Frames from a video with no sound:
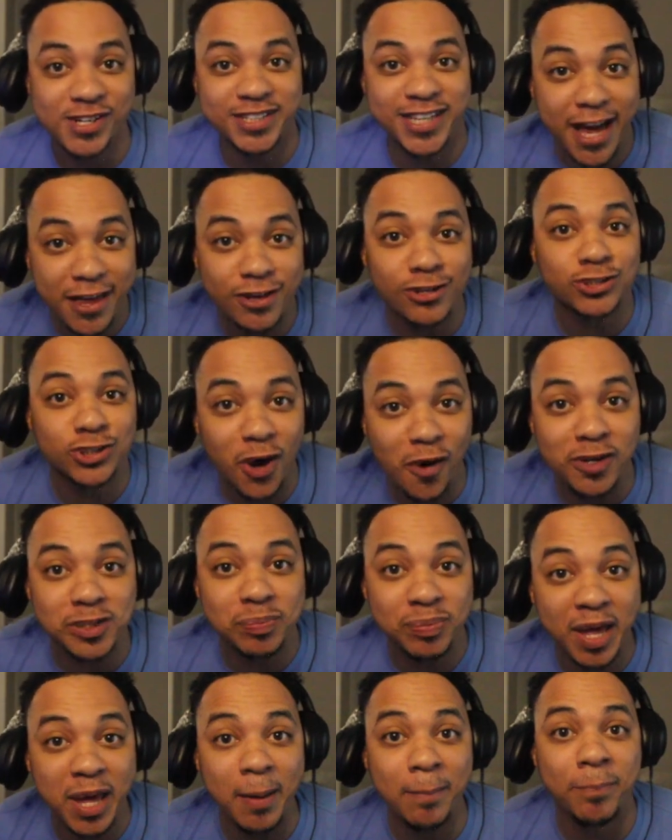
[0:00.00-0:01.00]
Daniel Jones
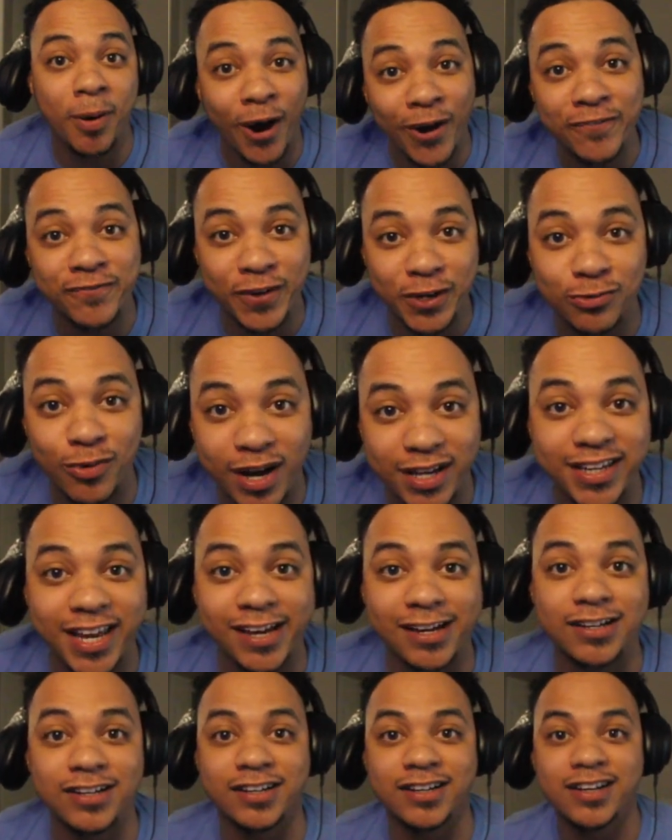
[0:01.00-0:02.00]
playing perfect right
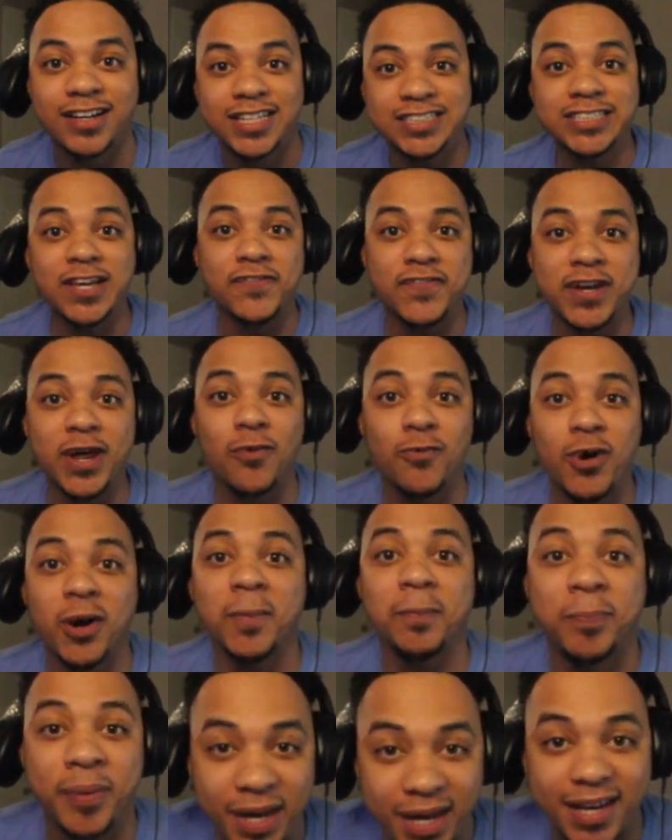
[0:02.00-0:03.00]
now, except for that
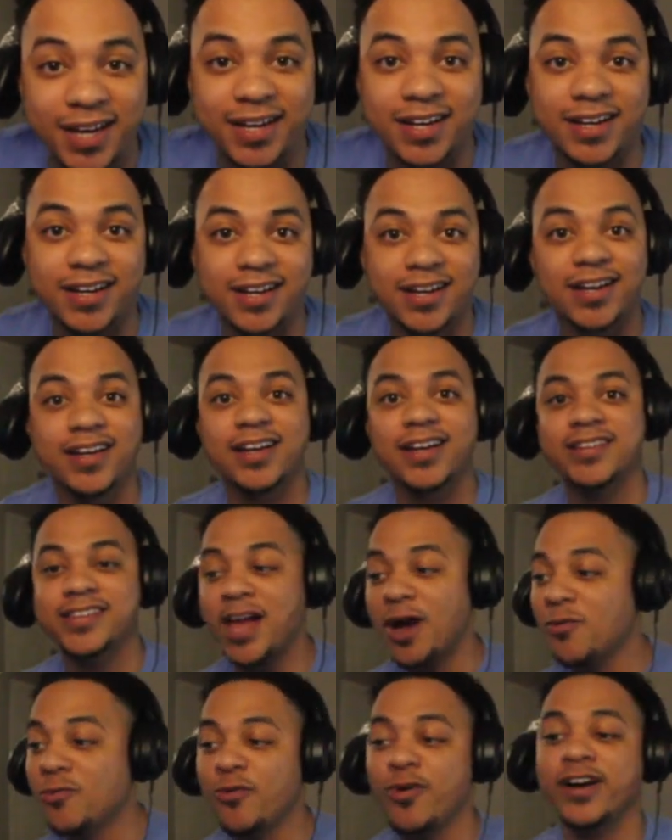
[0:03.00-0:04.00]
one pick.
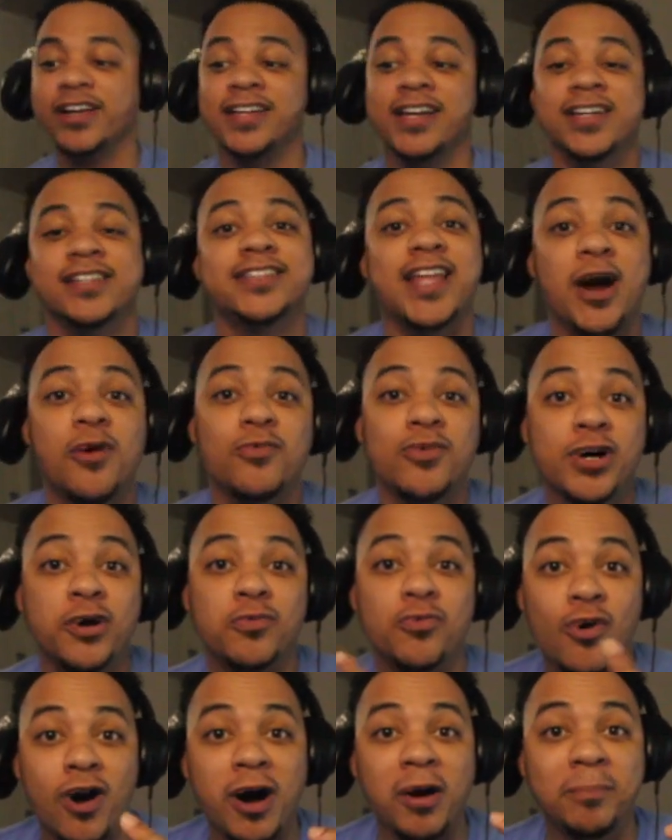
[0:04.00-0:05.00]
That one, that
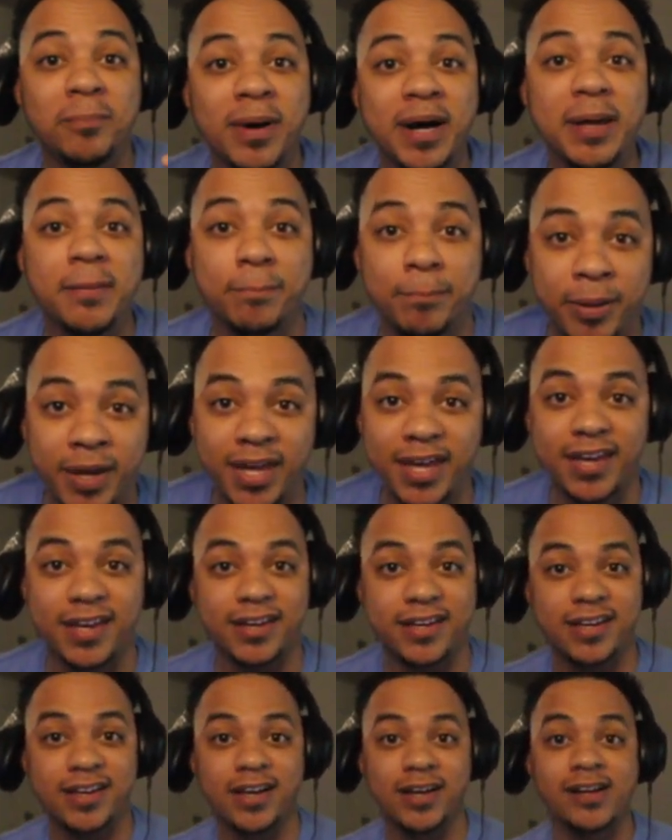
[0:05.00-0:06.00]
one wrong button
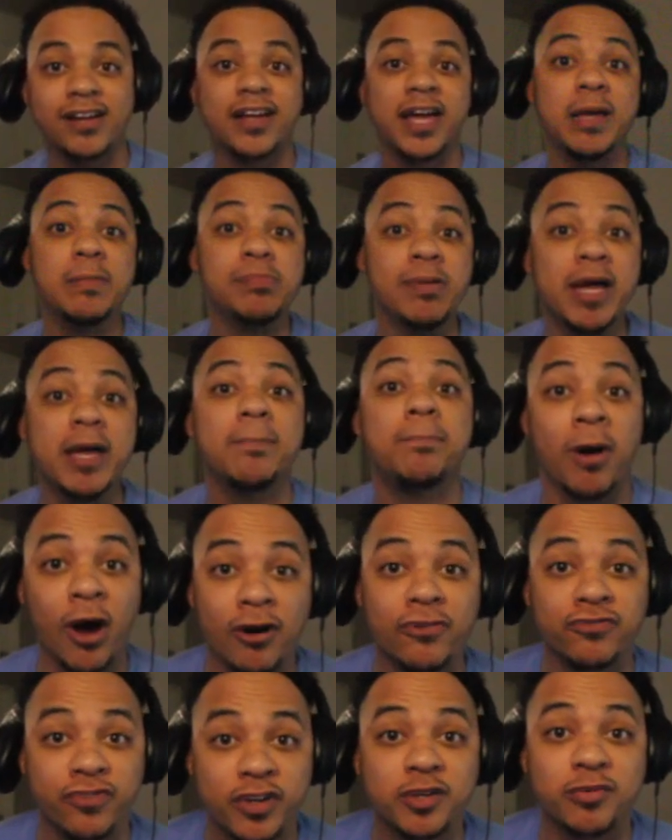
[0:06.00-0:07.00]
pick. He playing
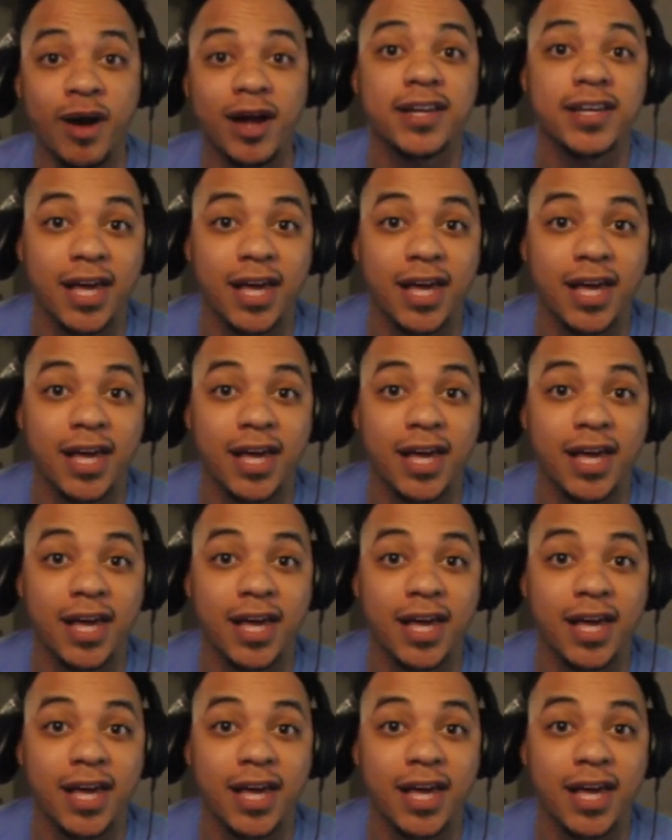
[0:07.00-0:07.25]
perfect right